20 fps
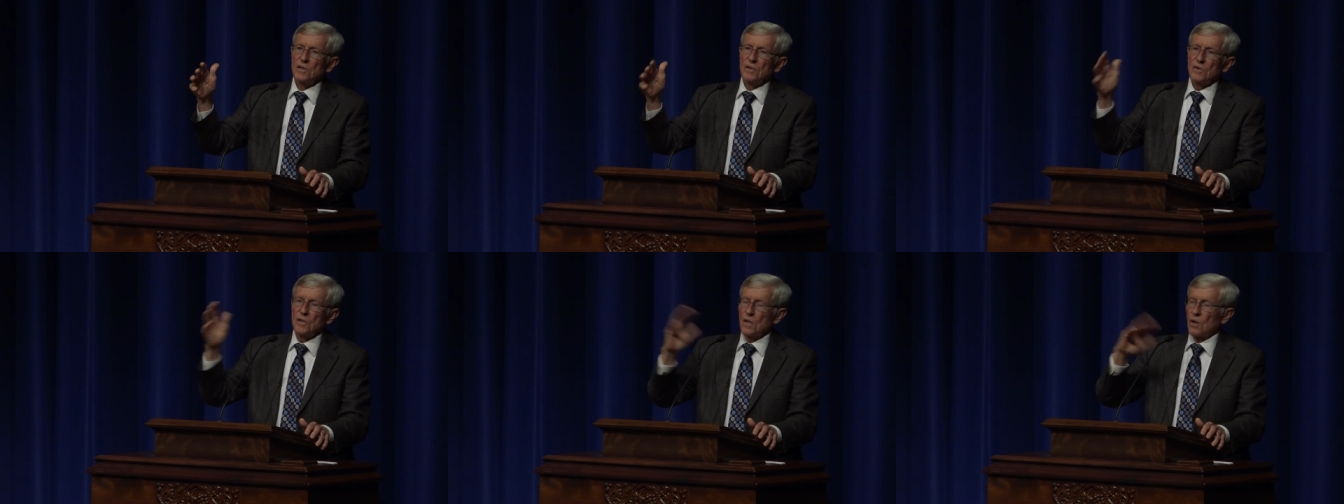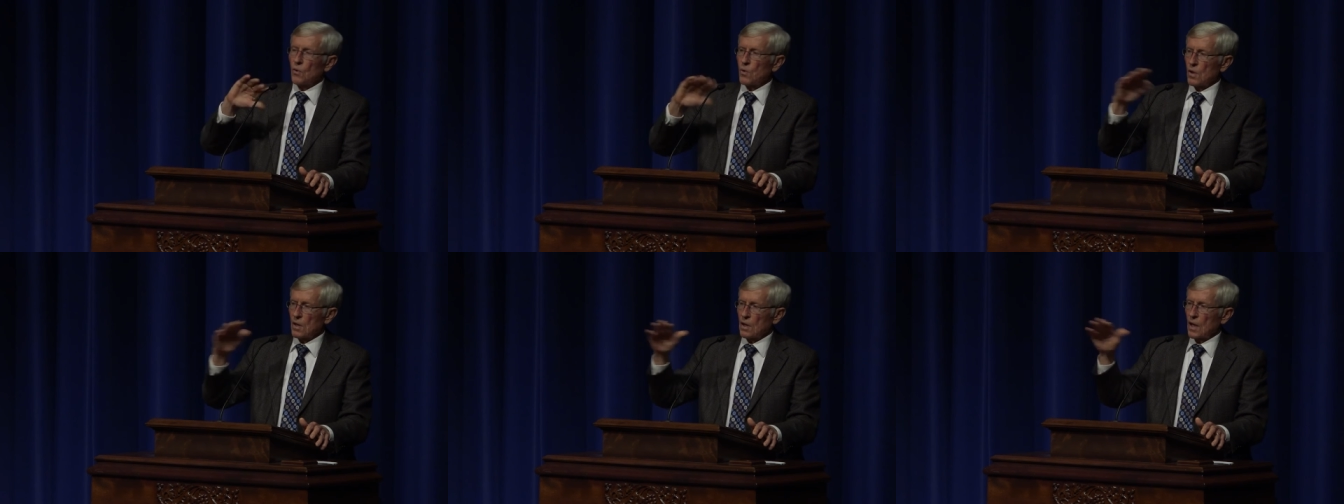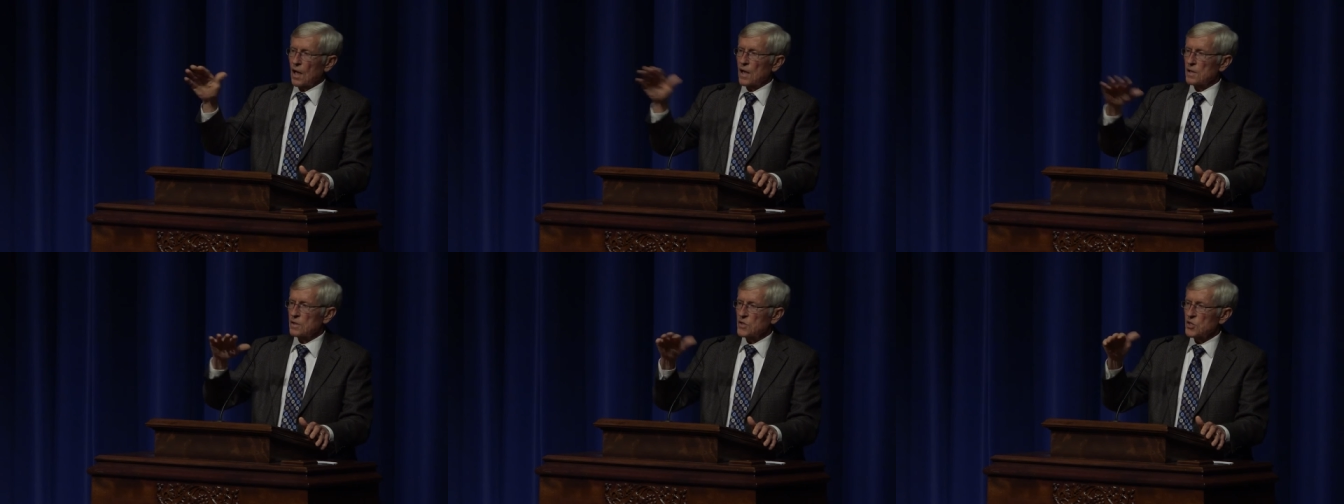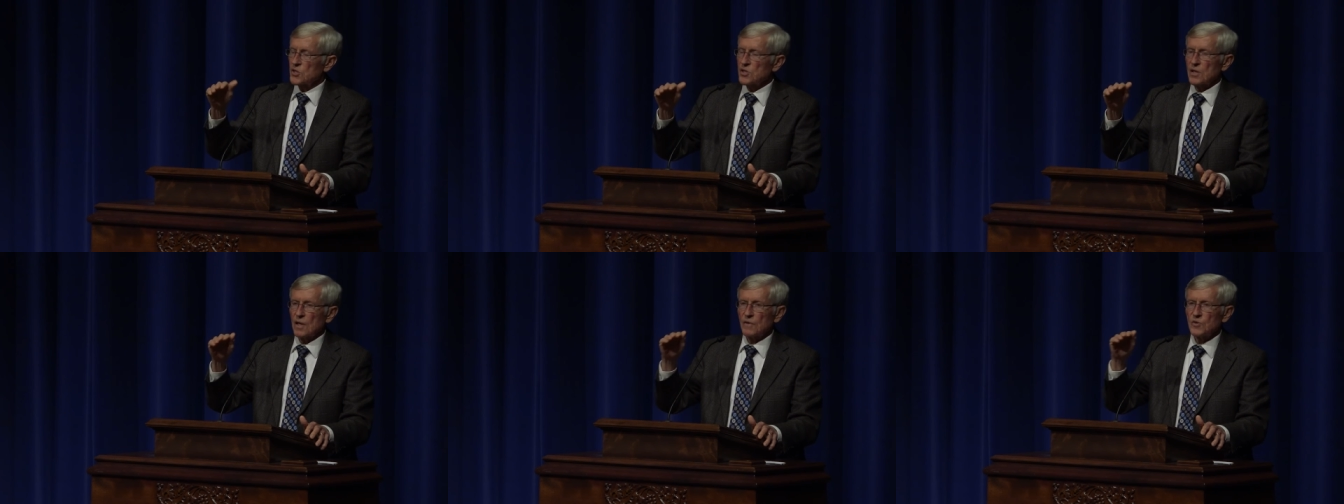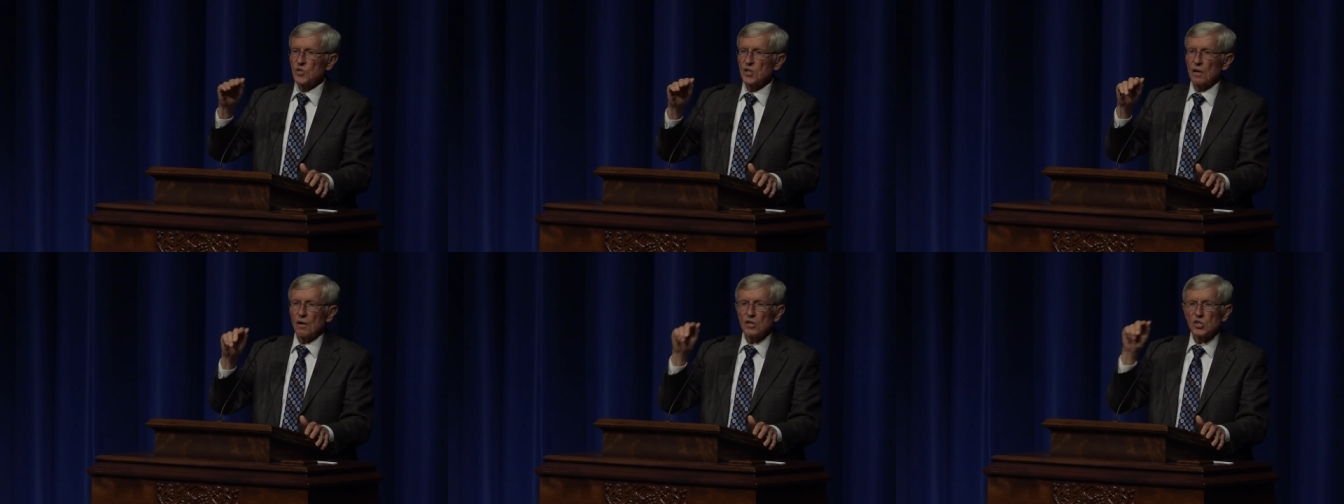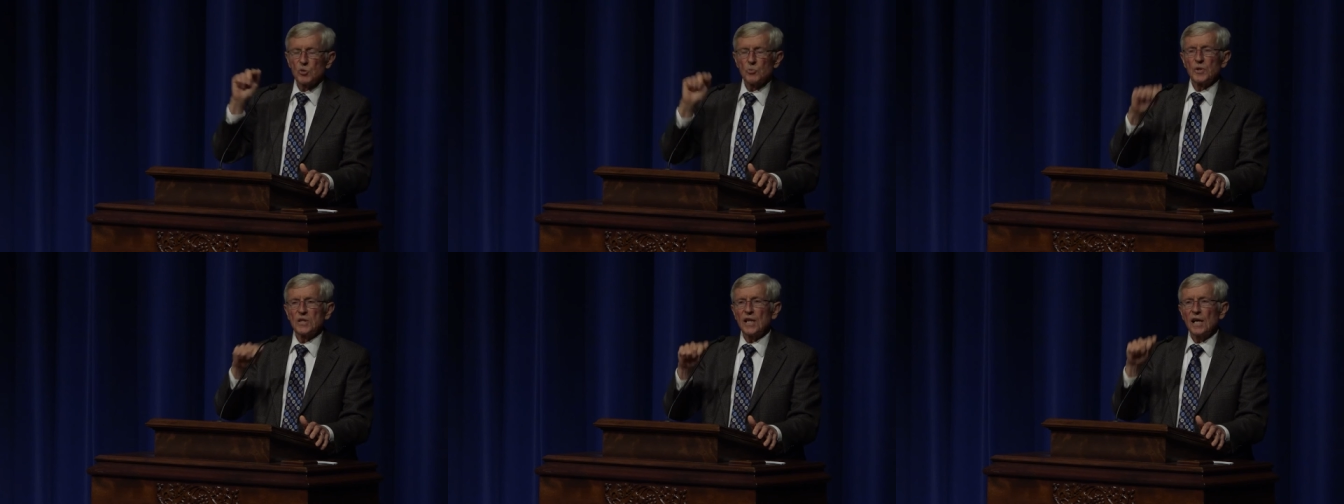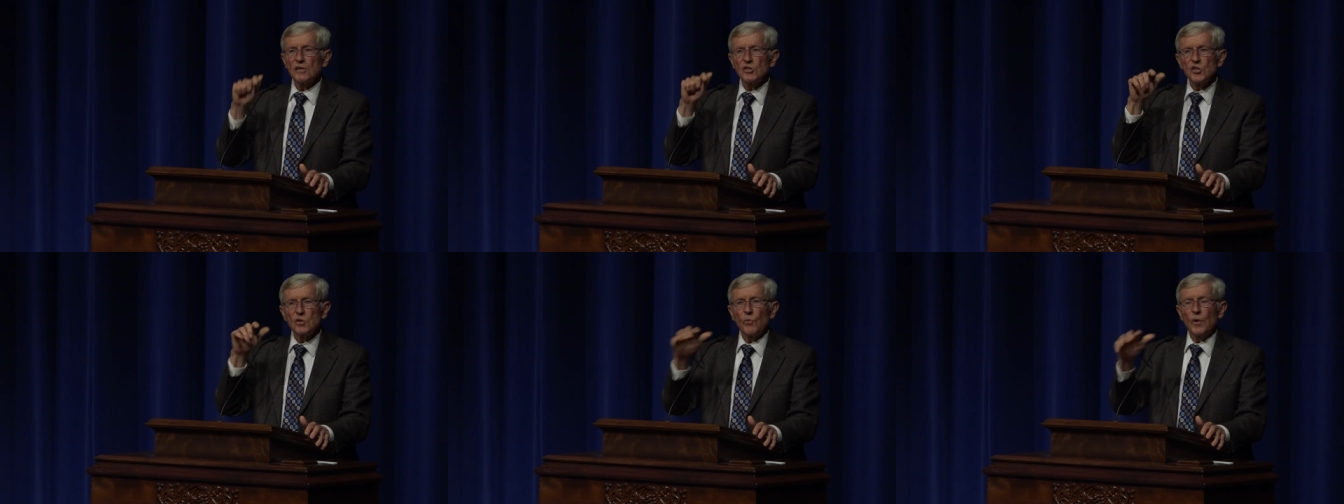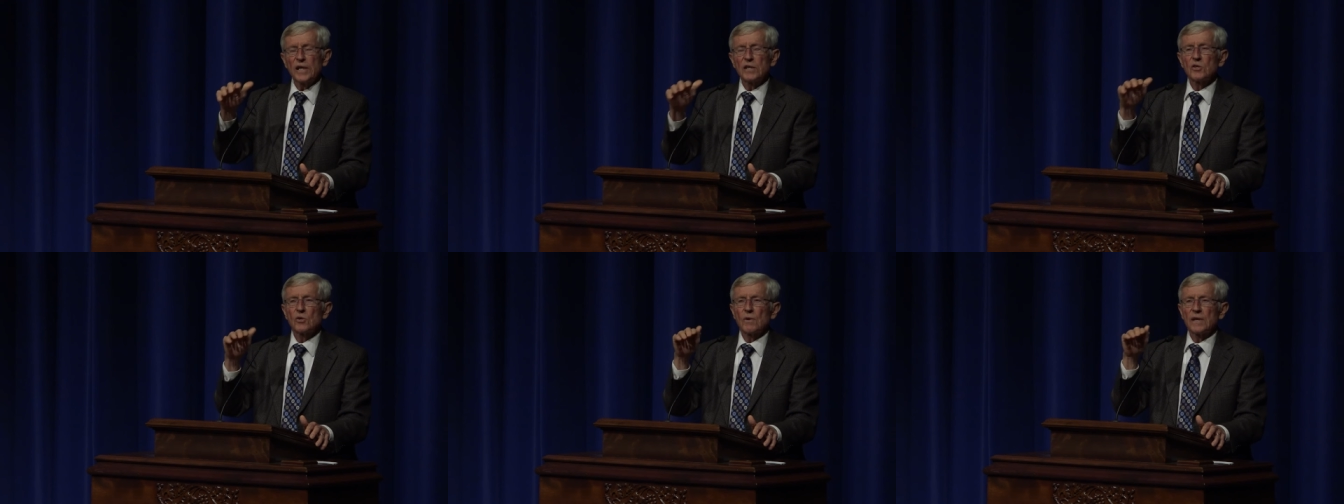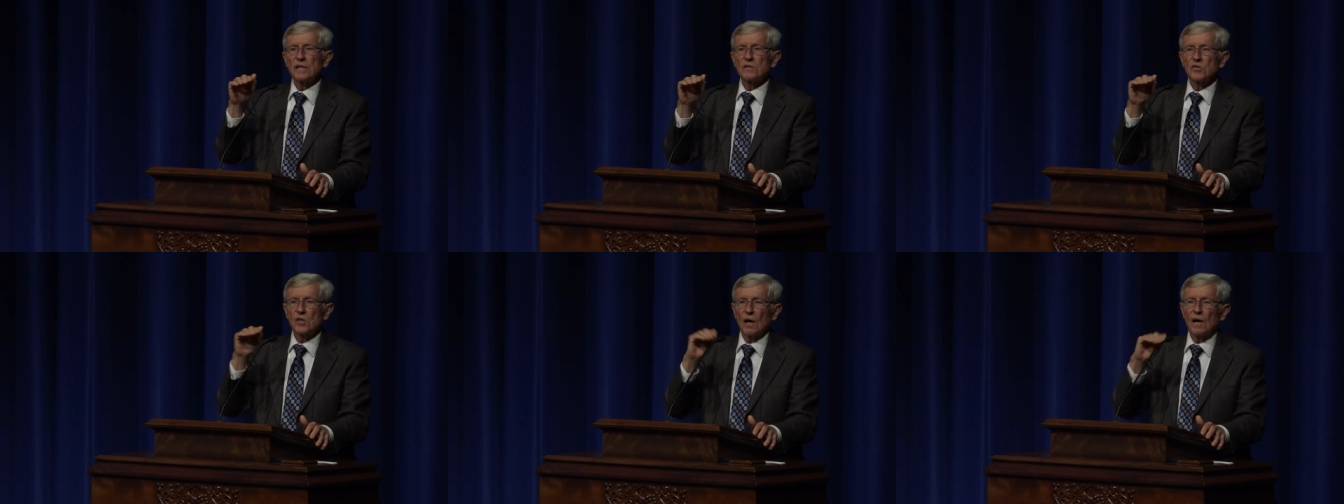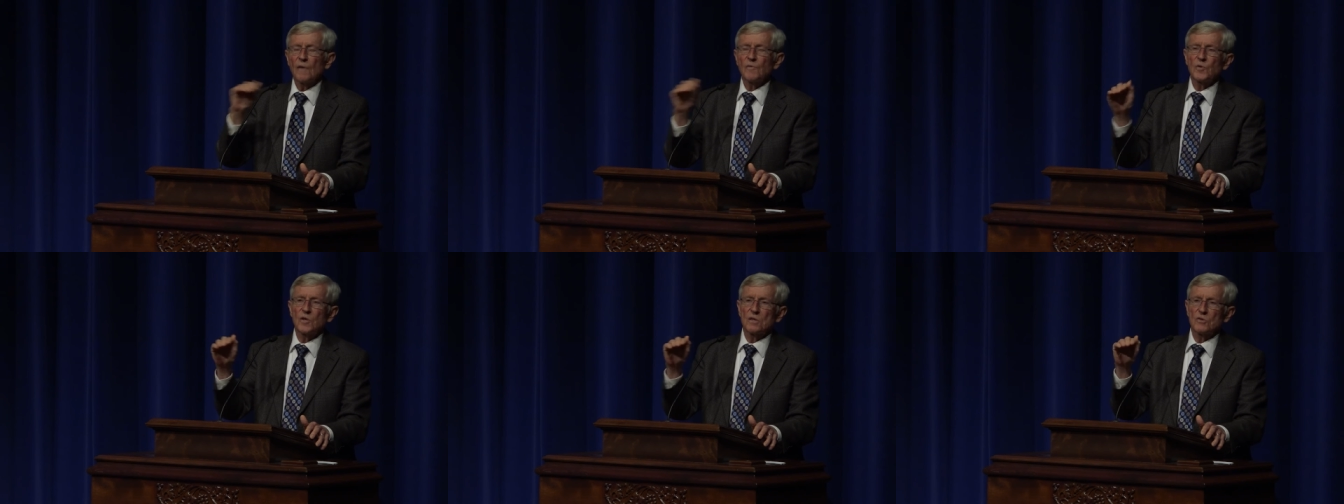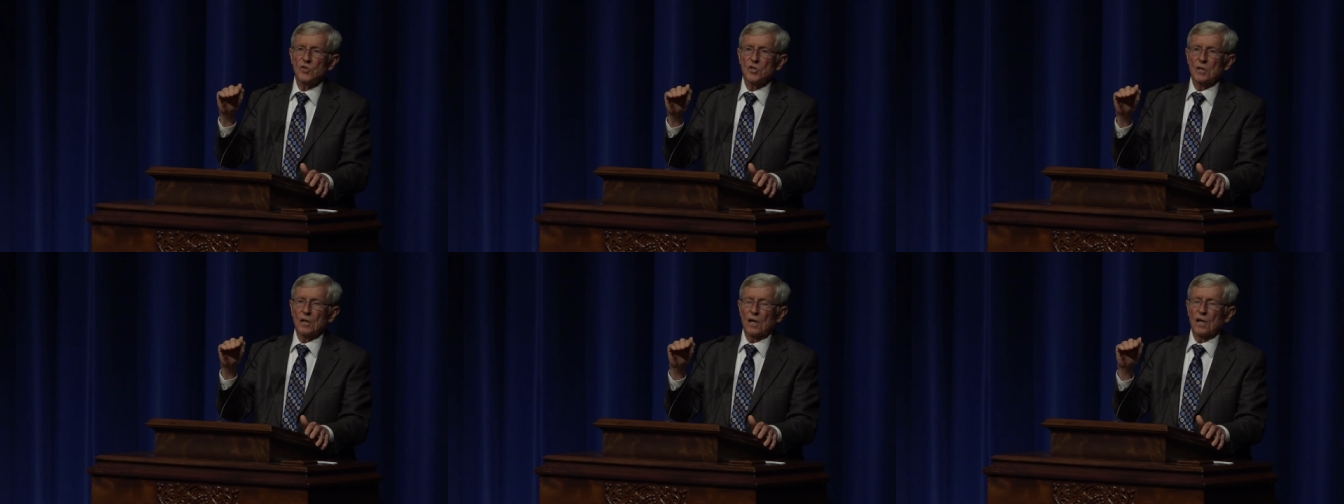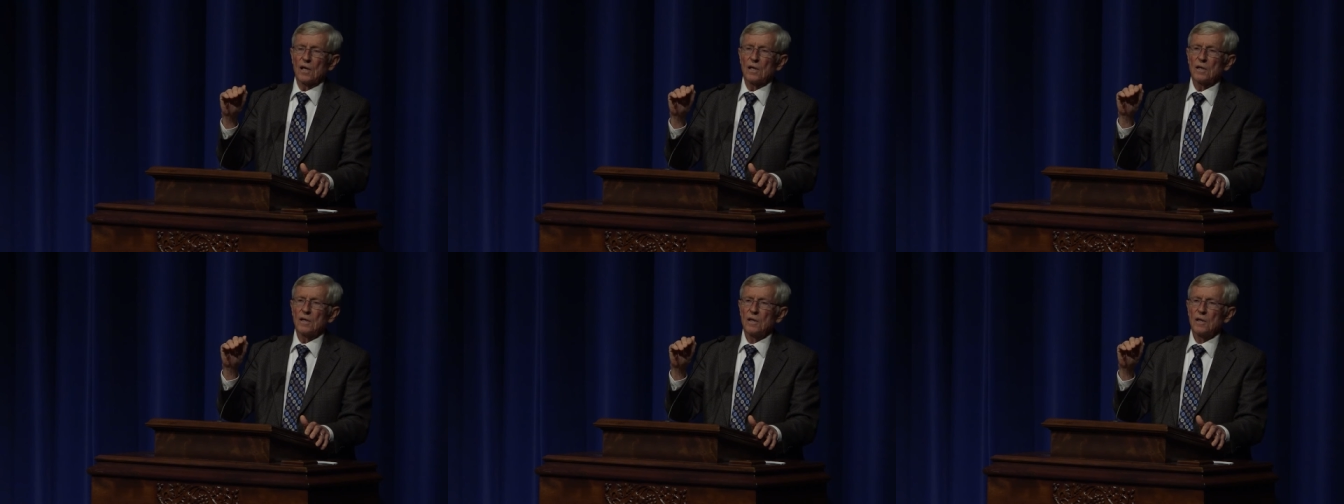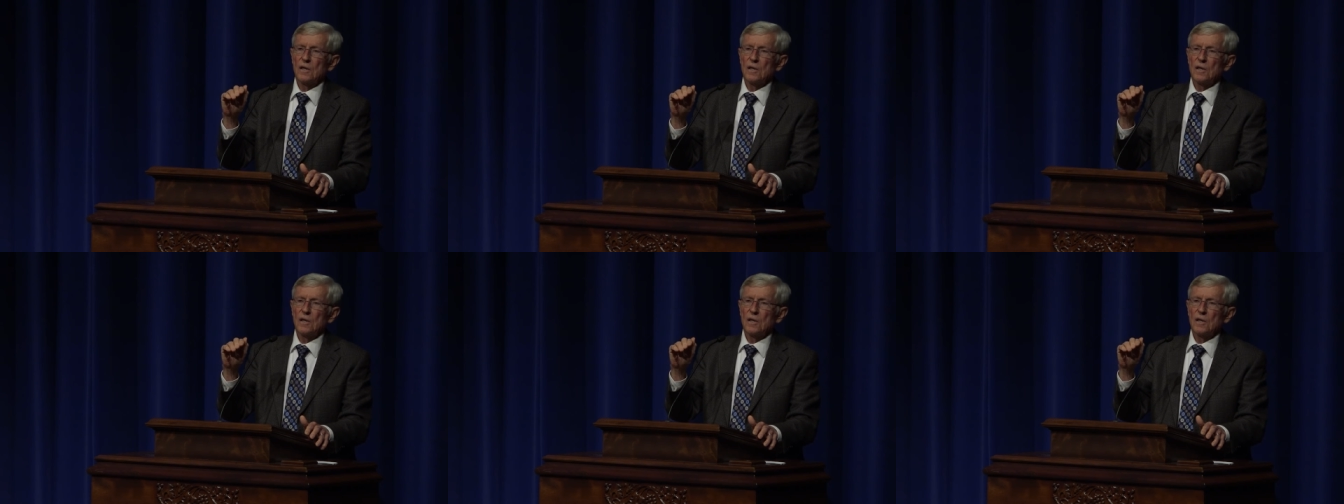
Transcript: you know, where a lot of this stuff starts. But that's the way trends often start.